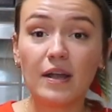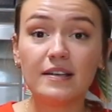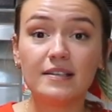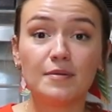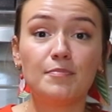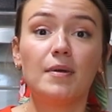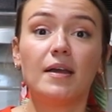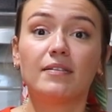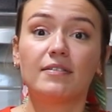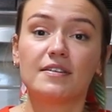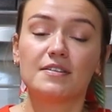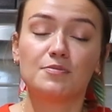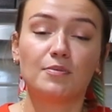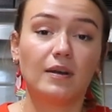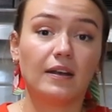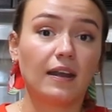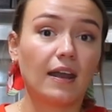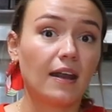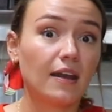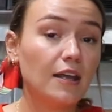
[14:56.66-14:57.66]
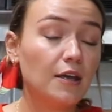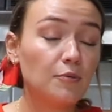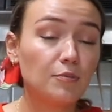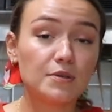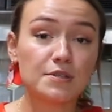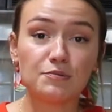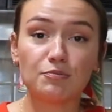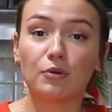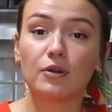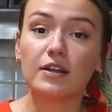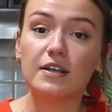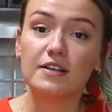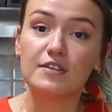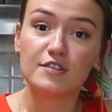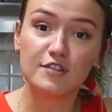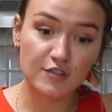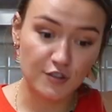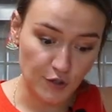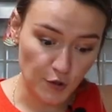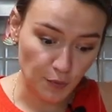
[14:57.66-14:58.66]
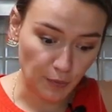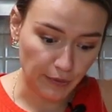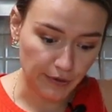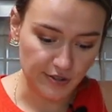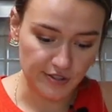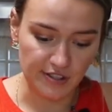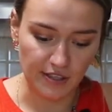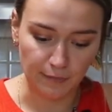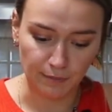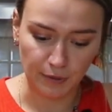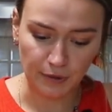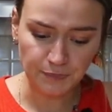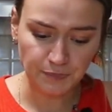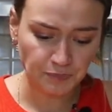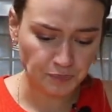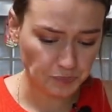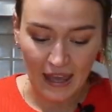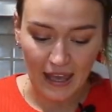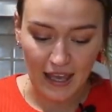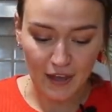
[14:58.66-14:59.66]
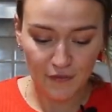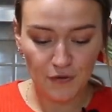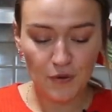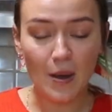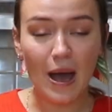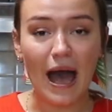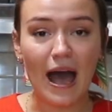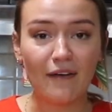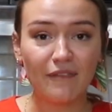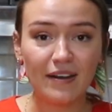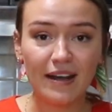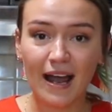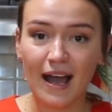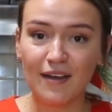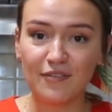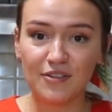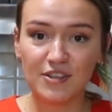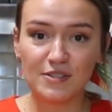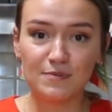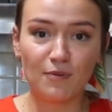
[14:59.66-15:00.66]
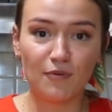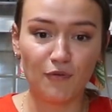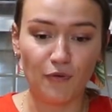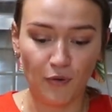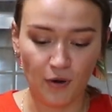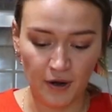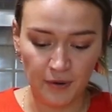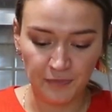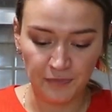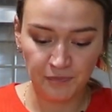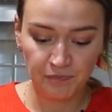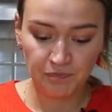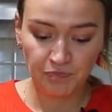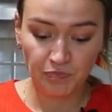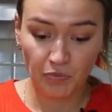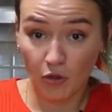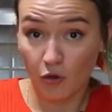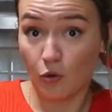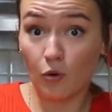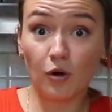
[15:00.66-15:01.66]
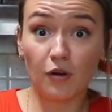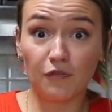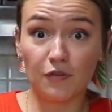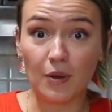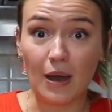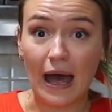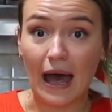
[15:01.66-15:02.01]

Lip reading: wait to make this one again. It was really super simple. If you haven't had this before, or if you